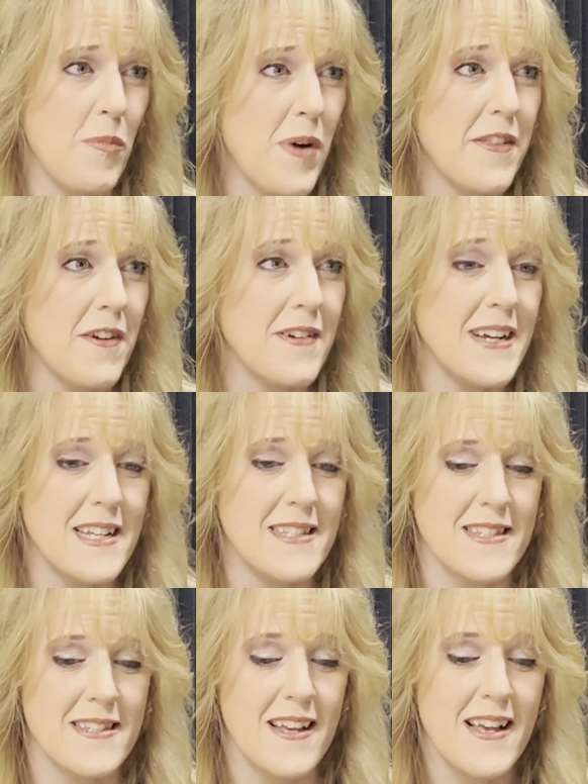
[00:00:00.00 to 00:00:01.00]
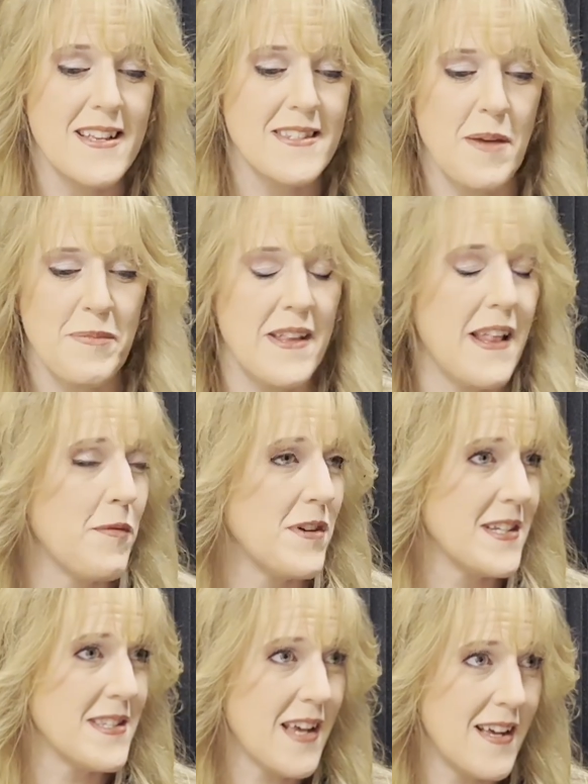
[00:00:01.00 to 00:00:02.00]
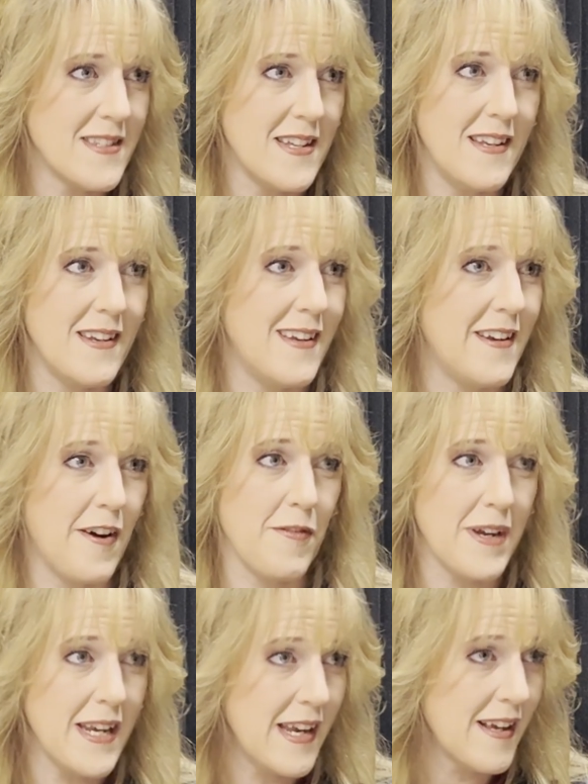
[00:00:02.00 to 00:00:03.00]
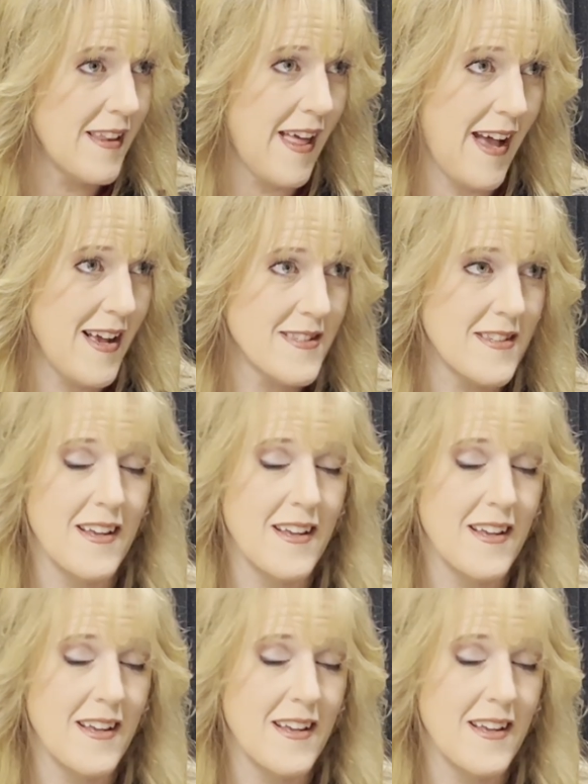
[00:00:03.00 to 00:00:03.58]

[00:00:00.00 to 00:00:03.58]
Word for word: whether it's something that we're discussing in our reading class,